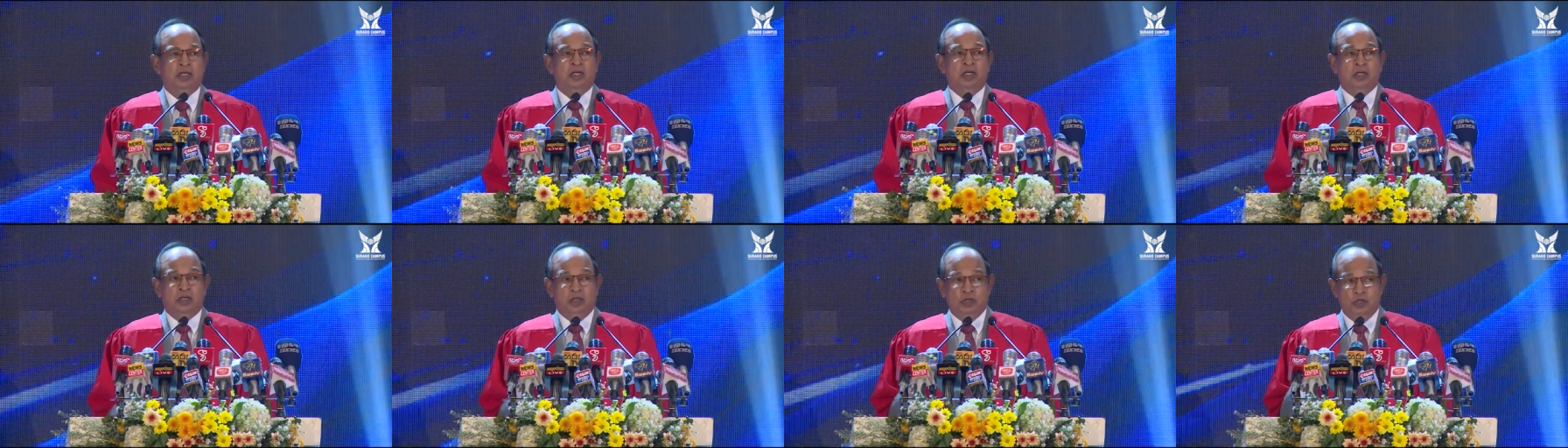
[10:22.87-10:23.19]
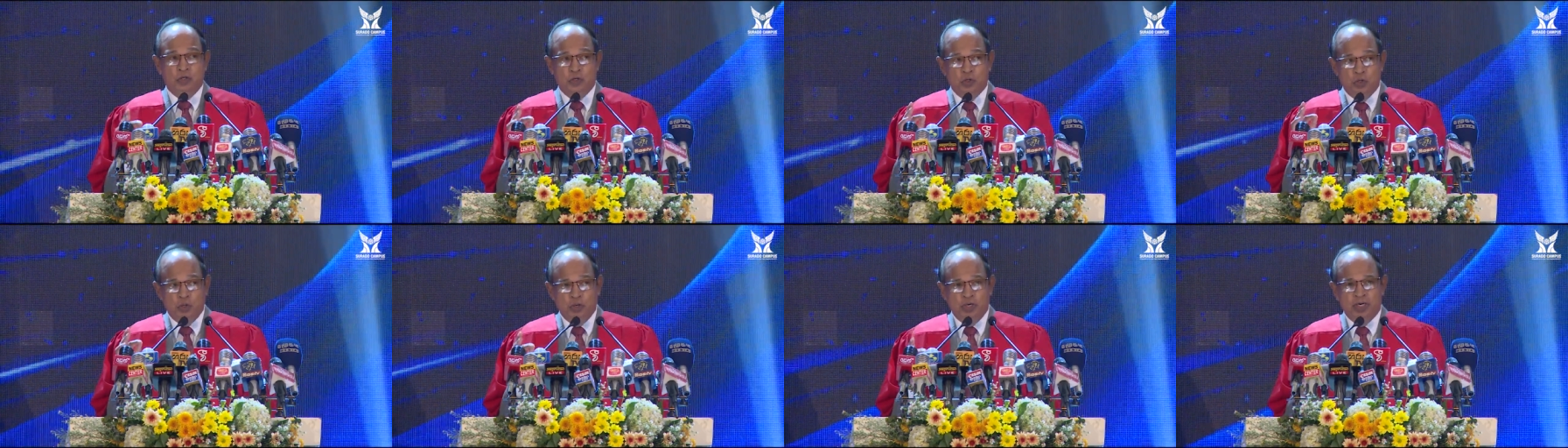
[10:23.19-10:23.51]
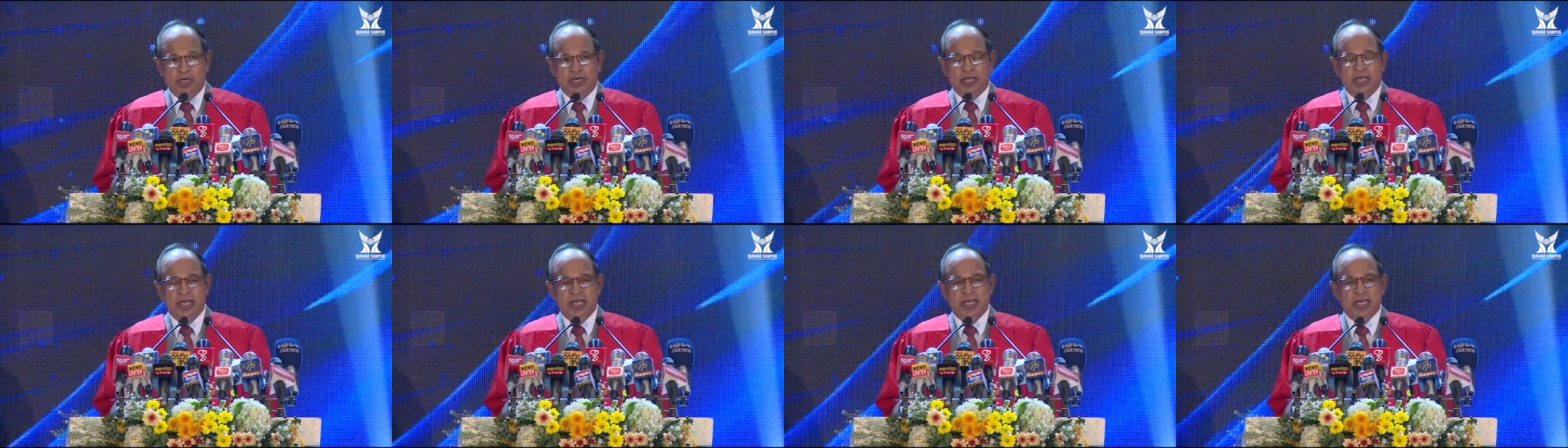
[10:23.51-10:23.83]
you
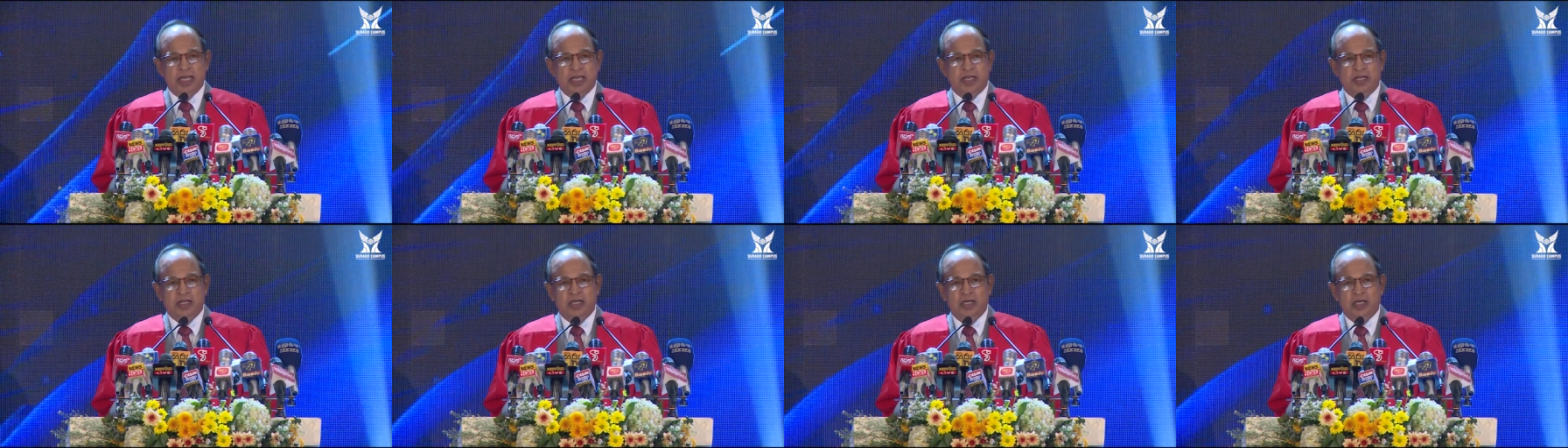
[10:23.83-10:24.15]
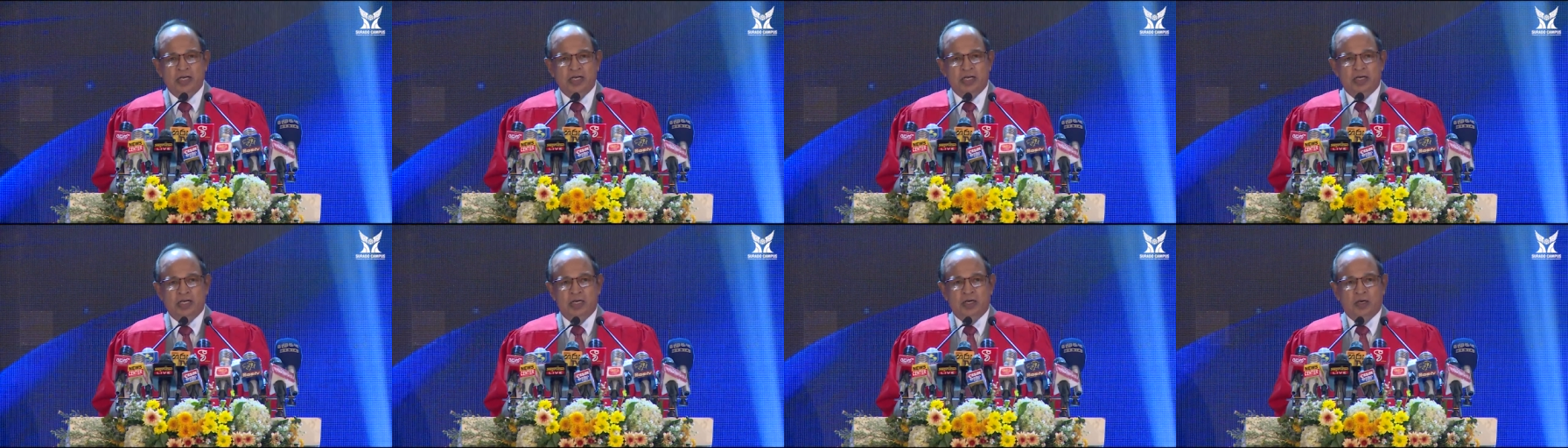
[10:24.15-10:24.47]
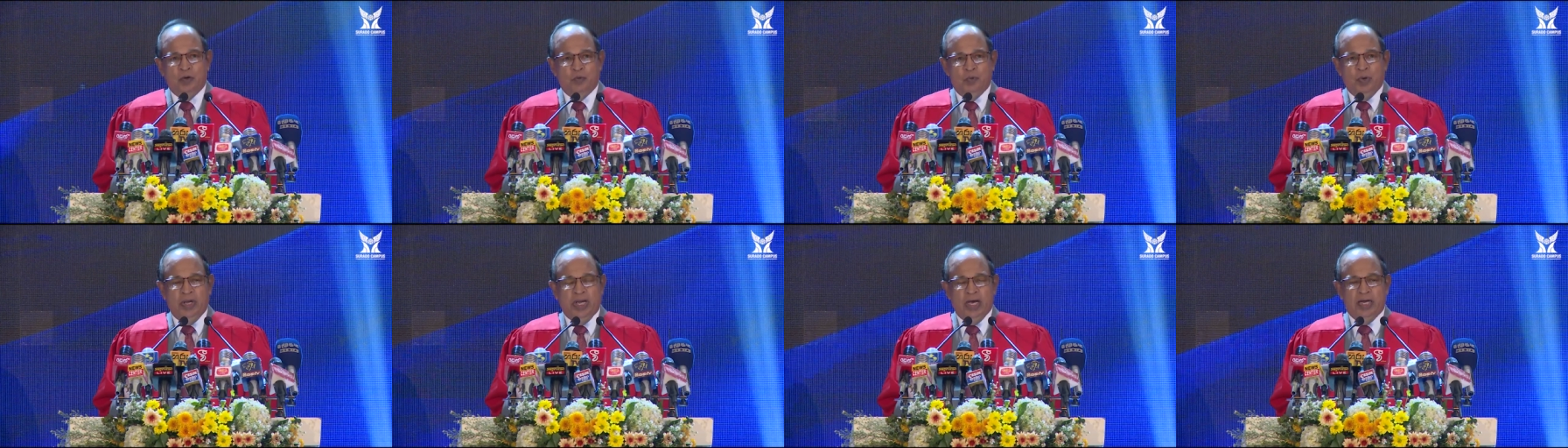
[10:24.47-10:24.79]
need
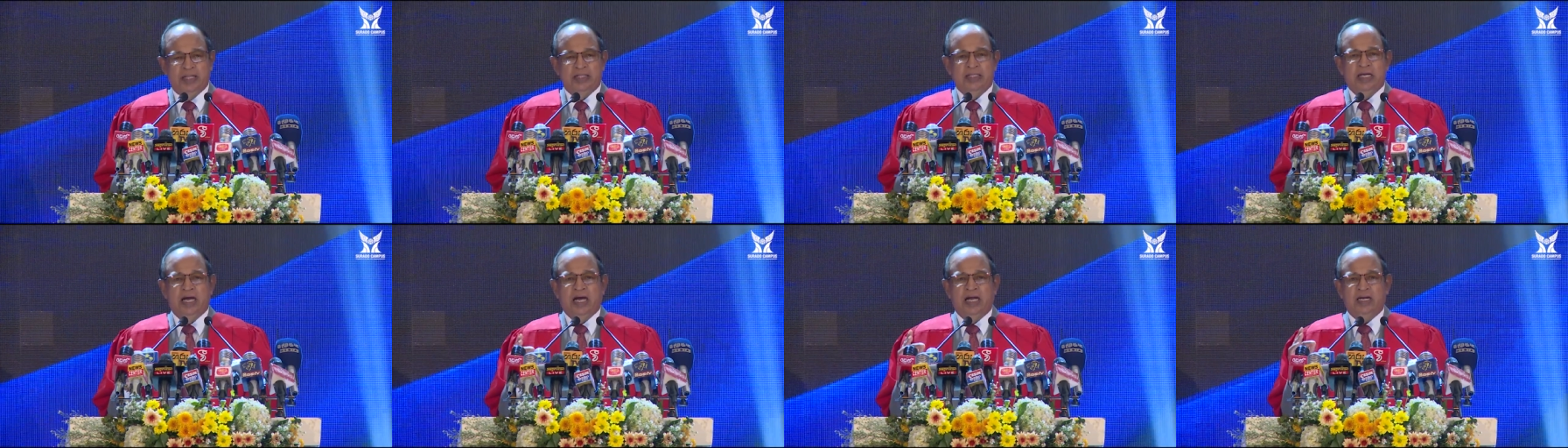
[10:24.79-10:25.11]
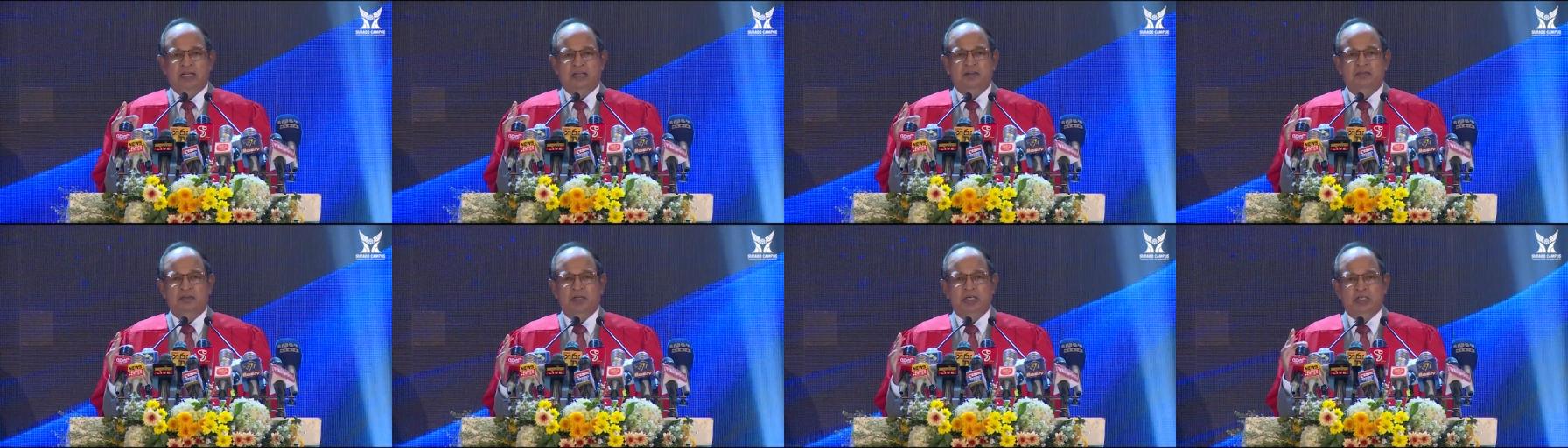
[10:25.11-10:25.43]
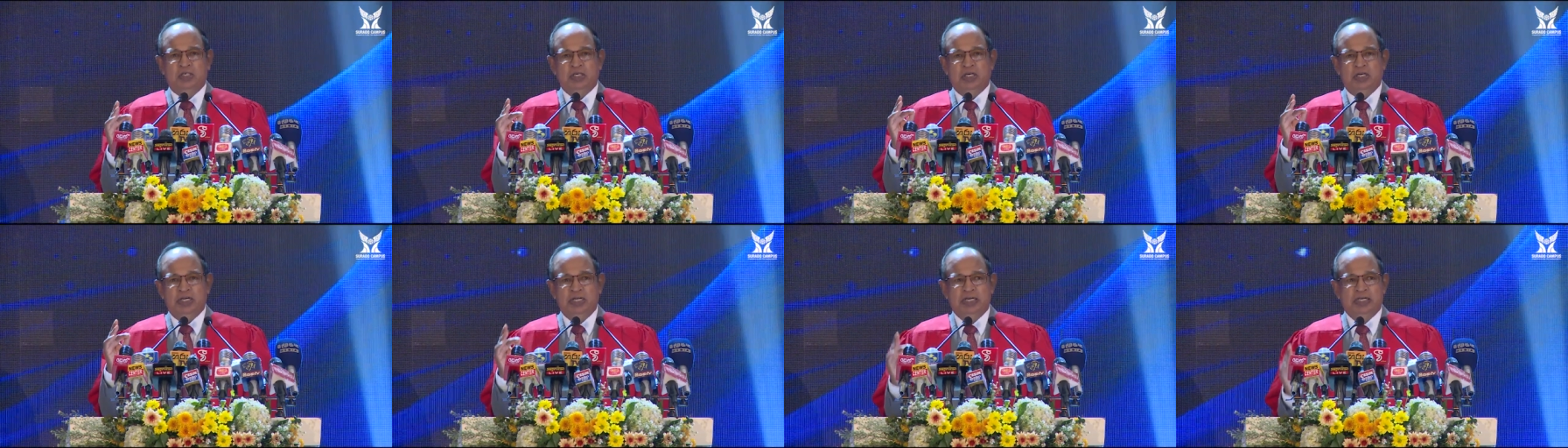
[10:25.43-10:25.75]
where the
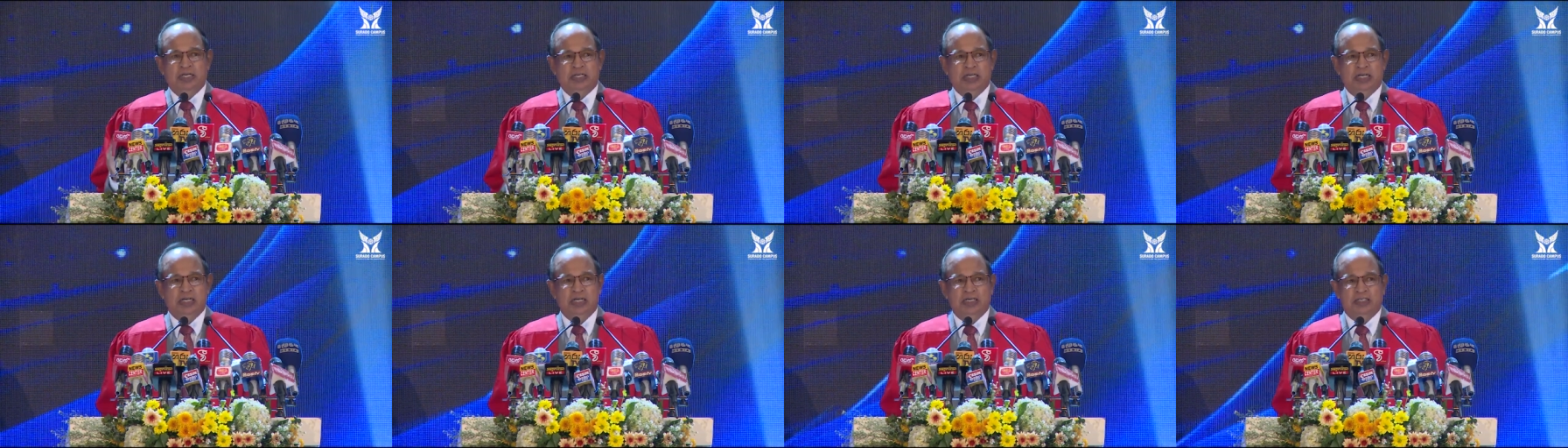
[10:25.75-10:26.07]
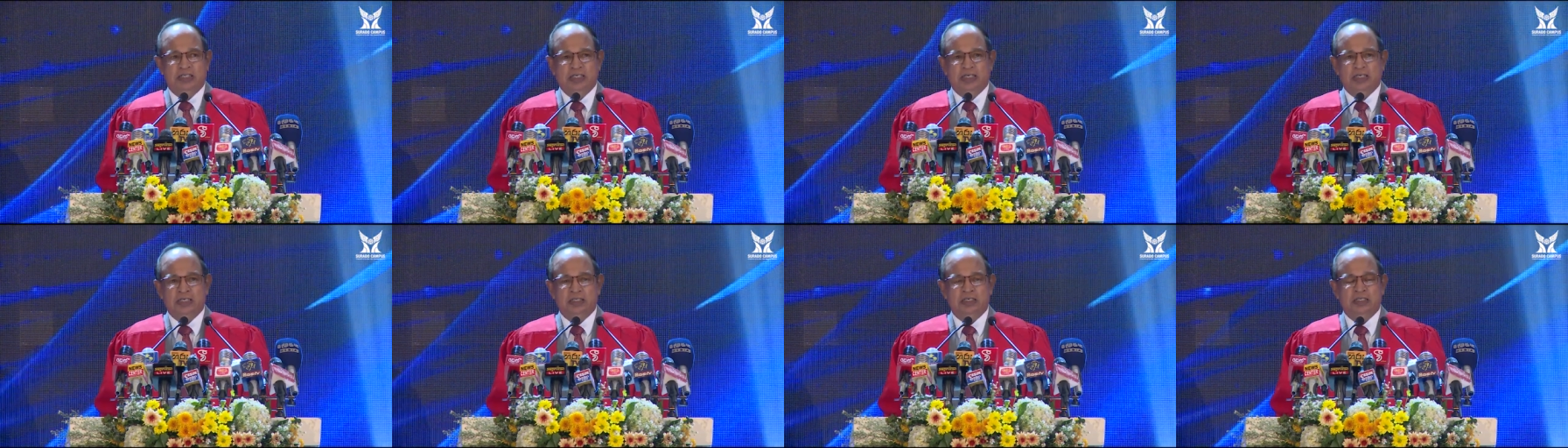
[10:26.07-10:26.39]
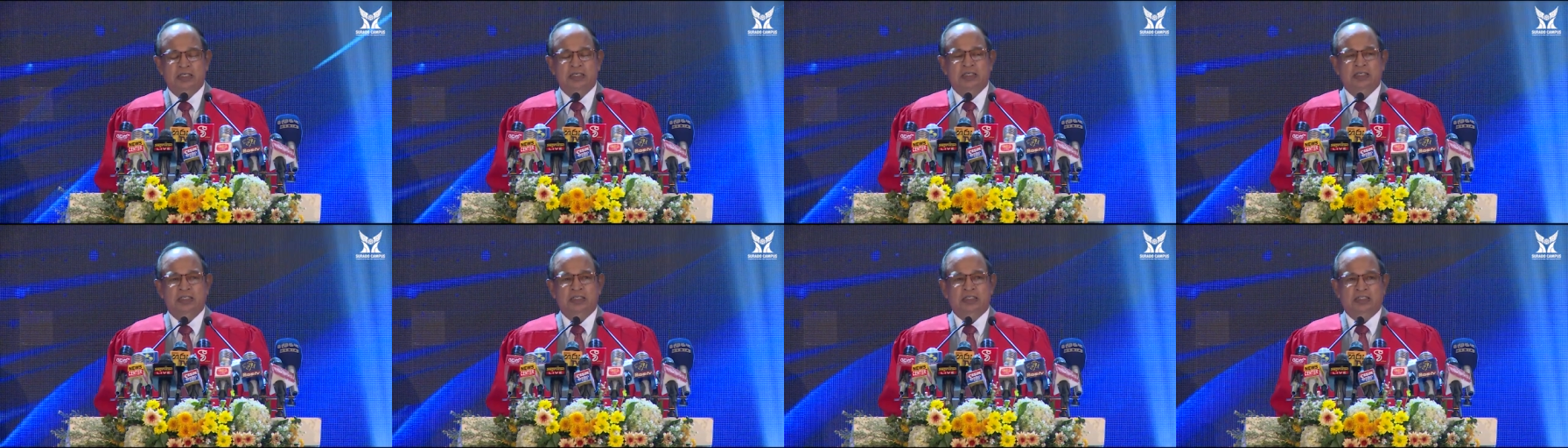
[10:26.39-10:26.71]
artificial intelligence
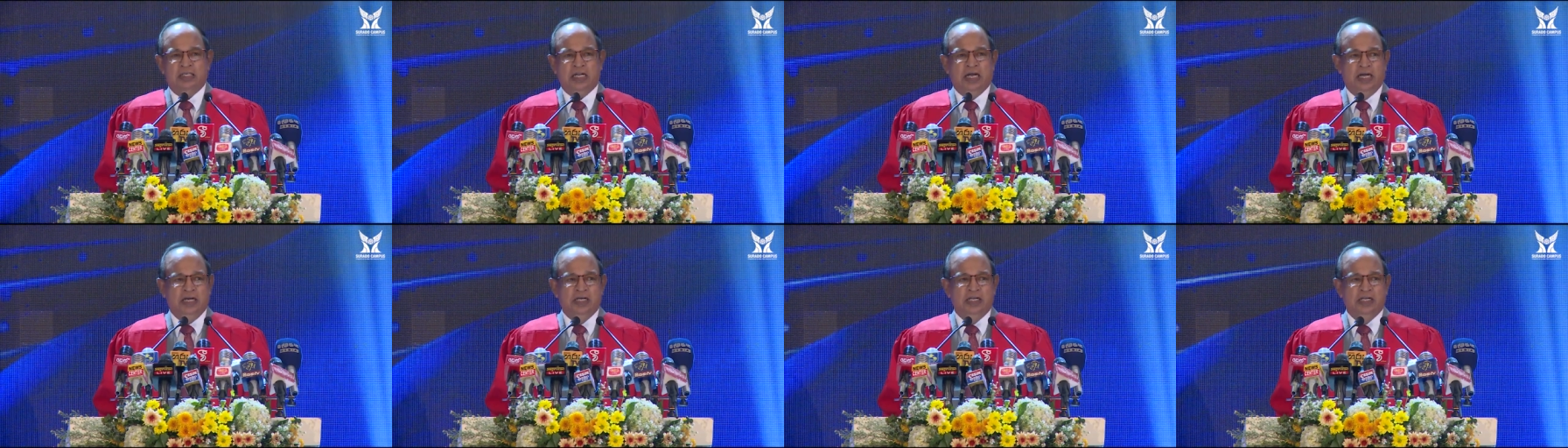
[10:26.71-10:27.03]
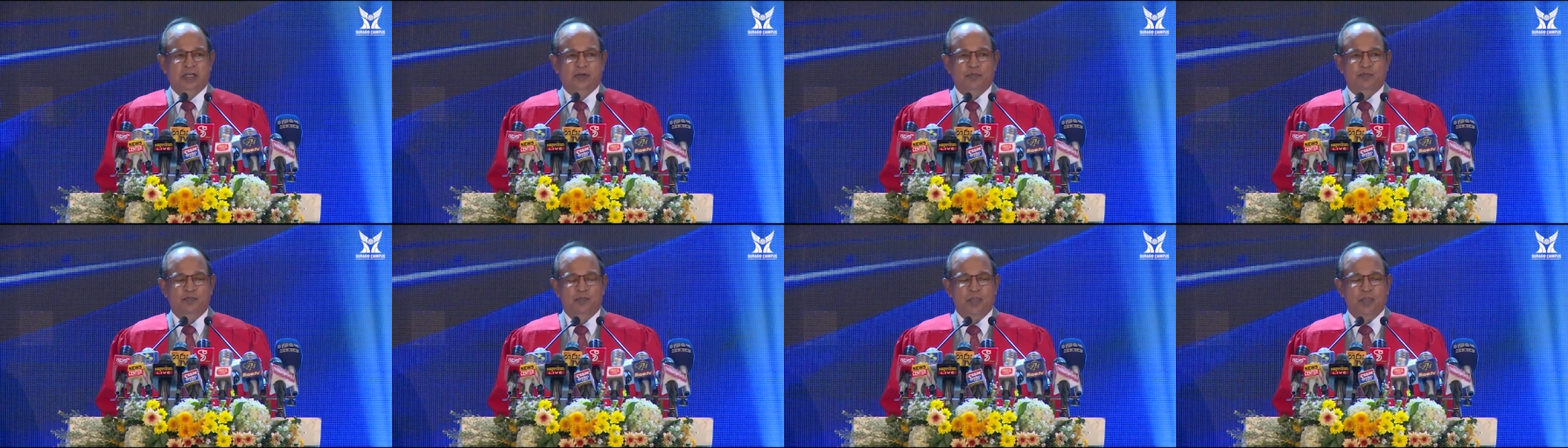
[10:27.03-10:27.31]
study.